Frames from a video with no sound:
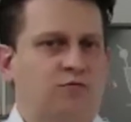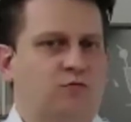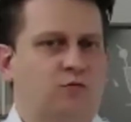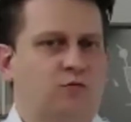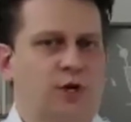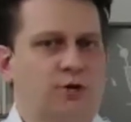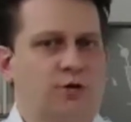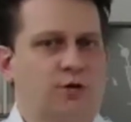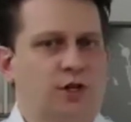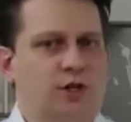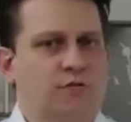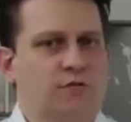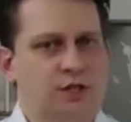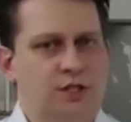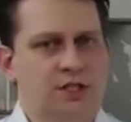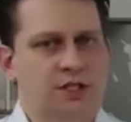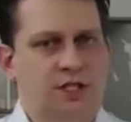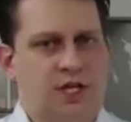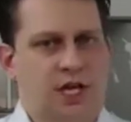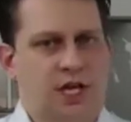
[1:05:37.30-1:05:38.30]
we could
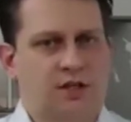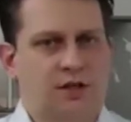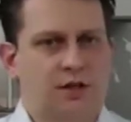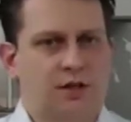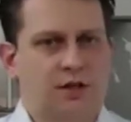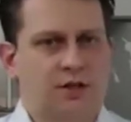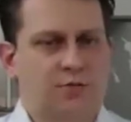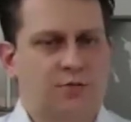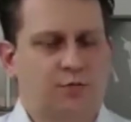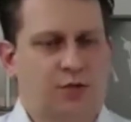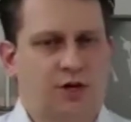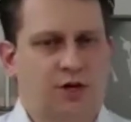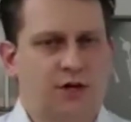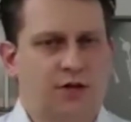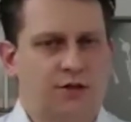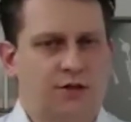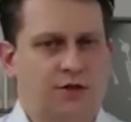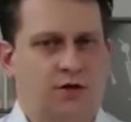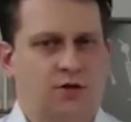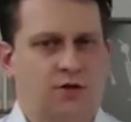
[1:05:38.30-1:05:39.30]
even scan these
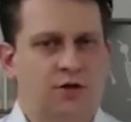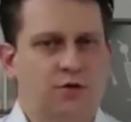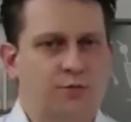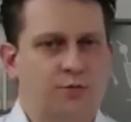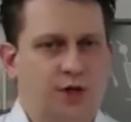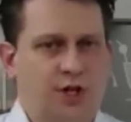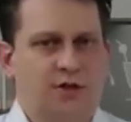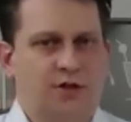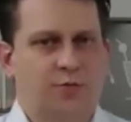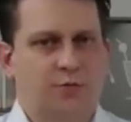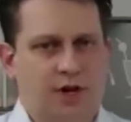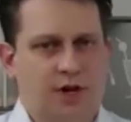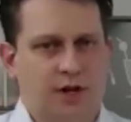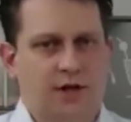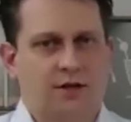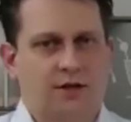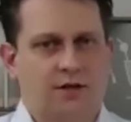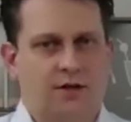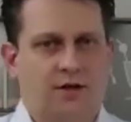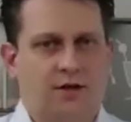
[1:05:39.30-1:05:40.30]
parts on the build
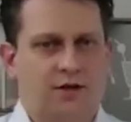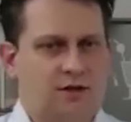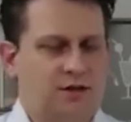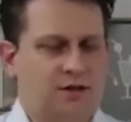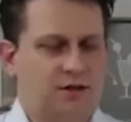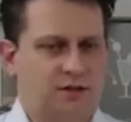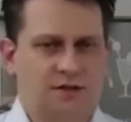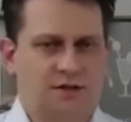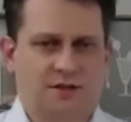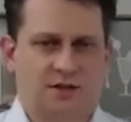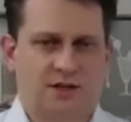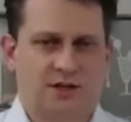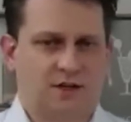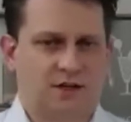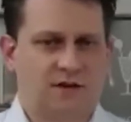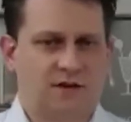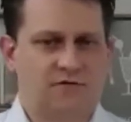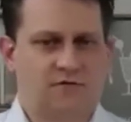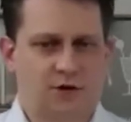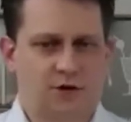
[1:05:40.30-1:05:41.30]
plate and then scan
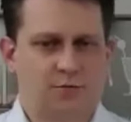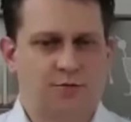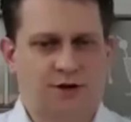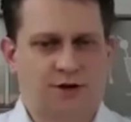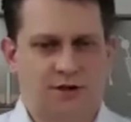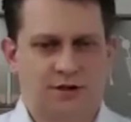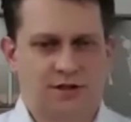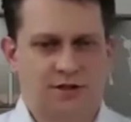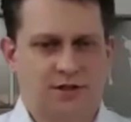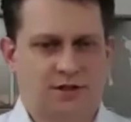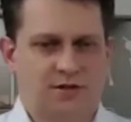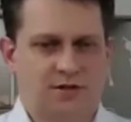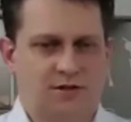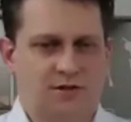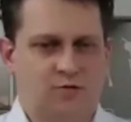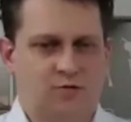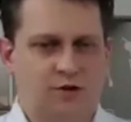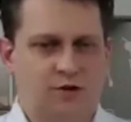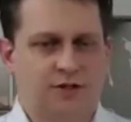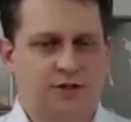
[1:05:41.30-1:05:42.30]
like 3 parts
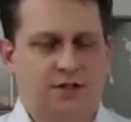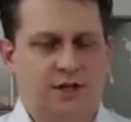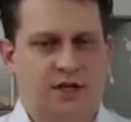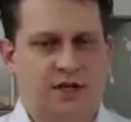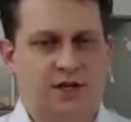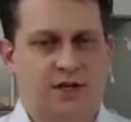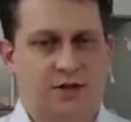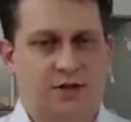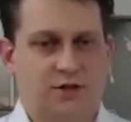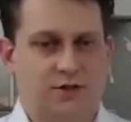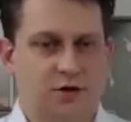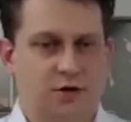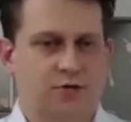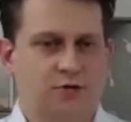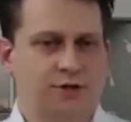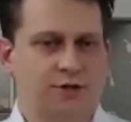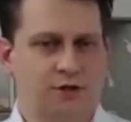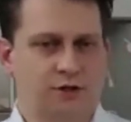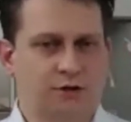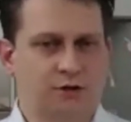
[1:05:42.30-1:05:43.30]
in one scan at the low
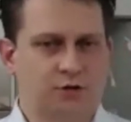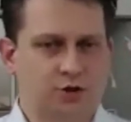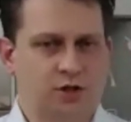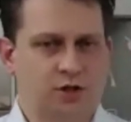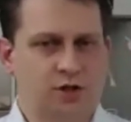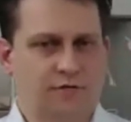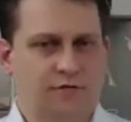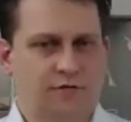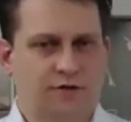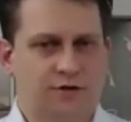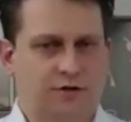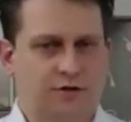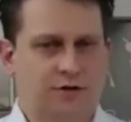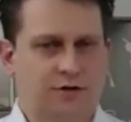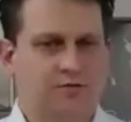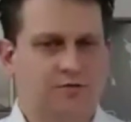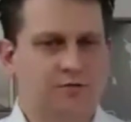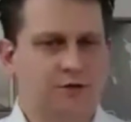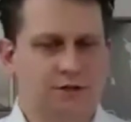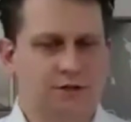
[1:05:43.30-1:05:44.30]
resolution, of course.
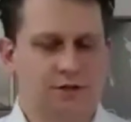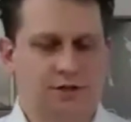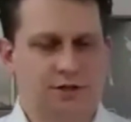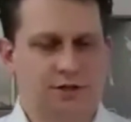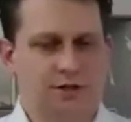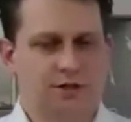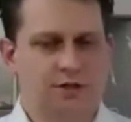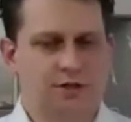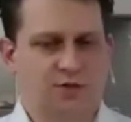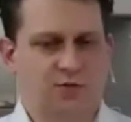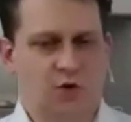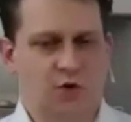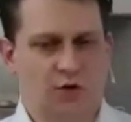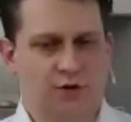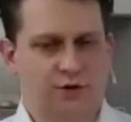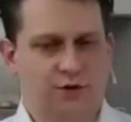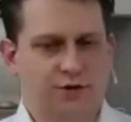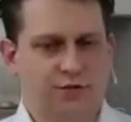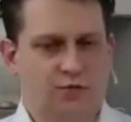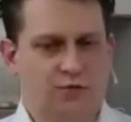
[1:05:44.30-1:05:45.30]
You wouldn't see the
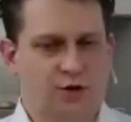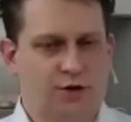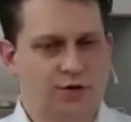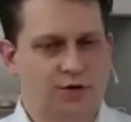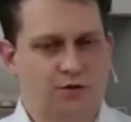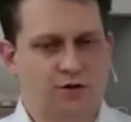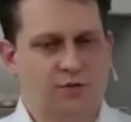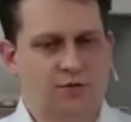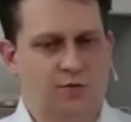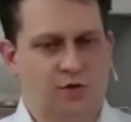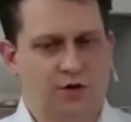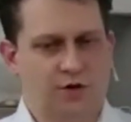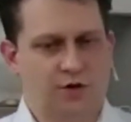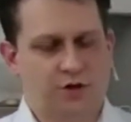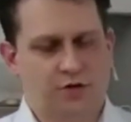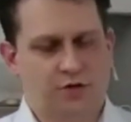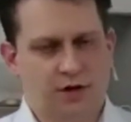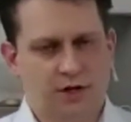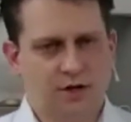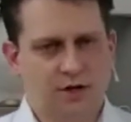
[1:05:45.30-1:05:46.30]
smallest void or the
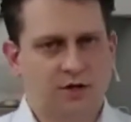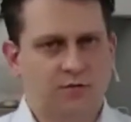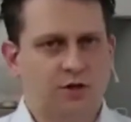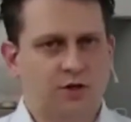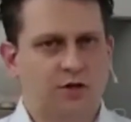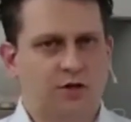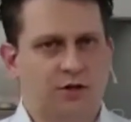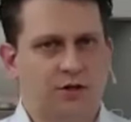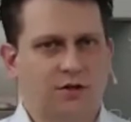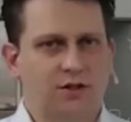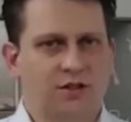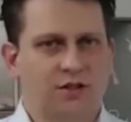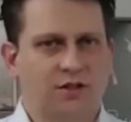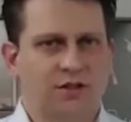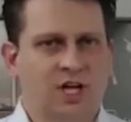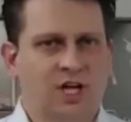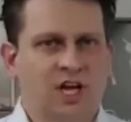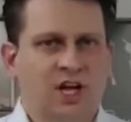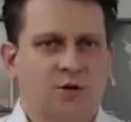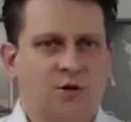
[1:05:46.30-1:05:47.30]
smallest crack in the
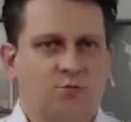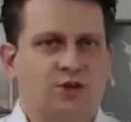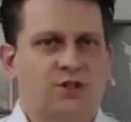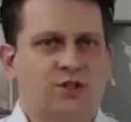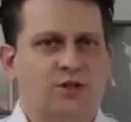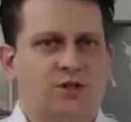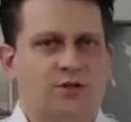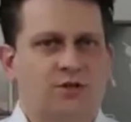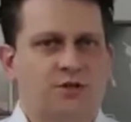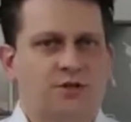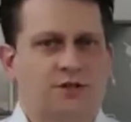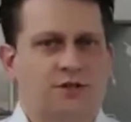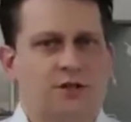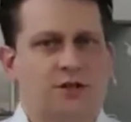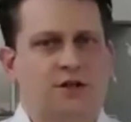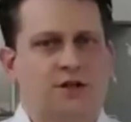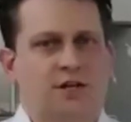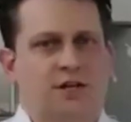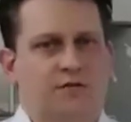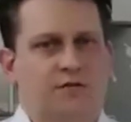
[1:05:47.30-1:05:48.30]
material, but you
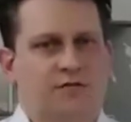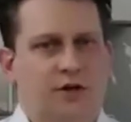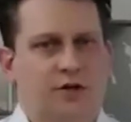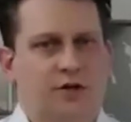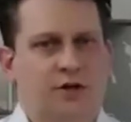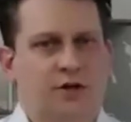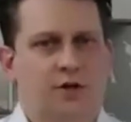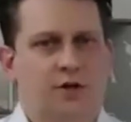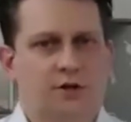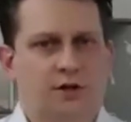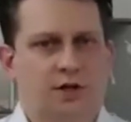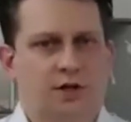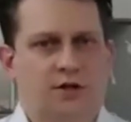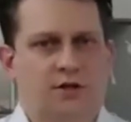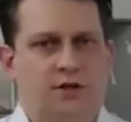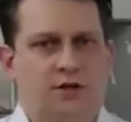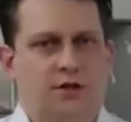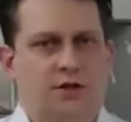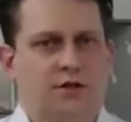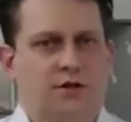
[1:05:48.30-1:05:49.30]
still get a very good
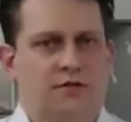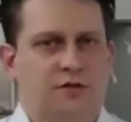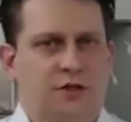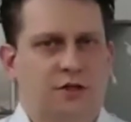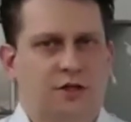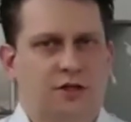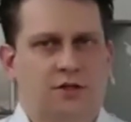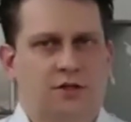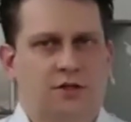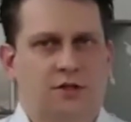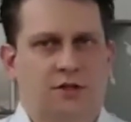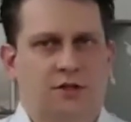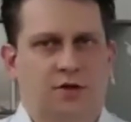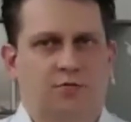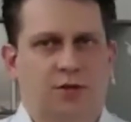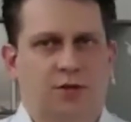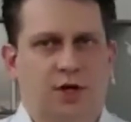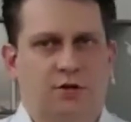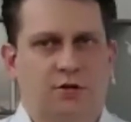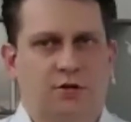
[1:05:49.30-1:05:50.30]
idea if there's still
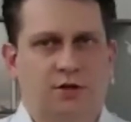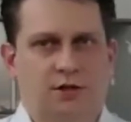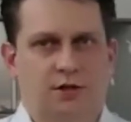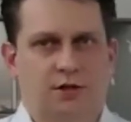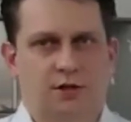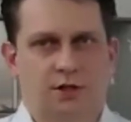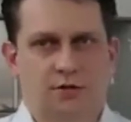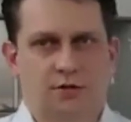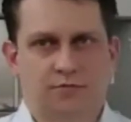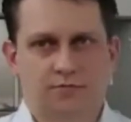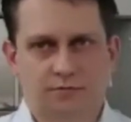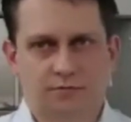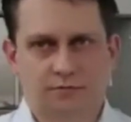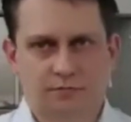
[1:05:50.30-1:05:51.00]
powder in there.